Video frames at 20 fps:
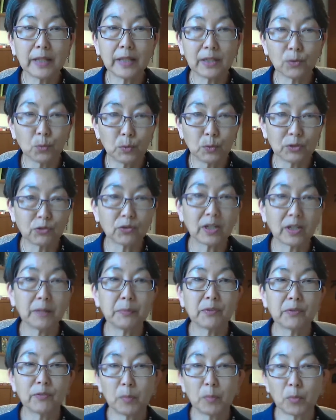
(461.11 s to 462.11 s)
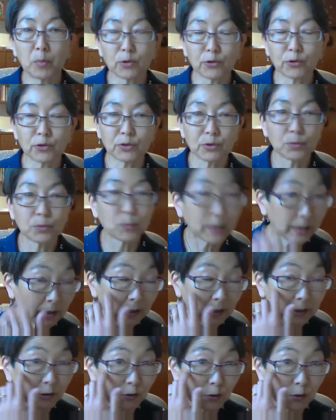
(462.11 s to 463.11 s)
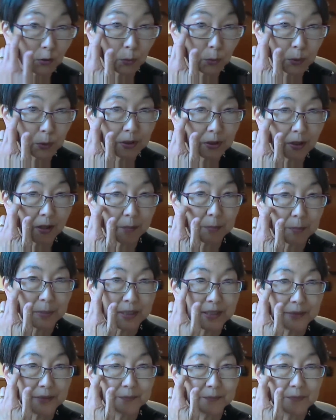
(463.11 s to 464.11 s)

and which types of abortion regulations would not be.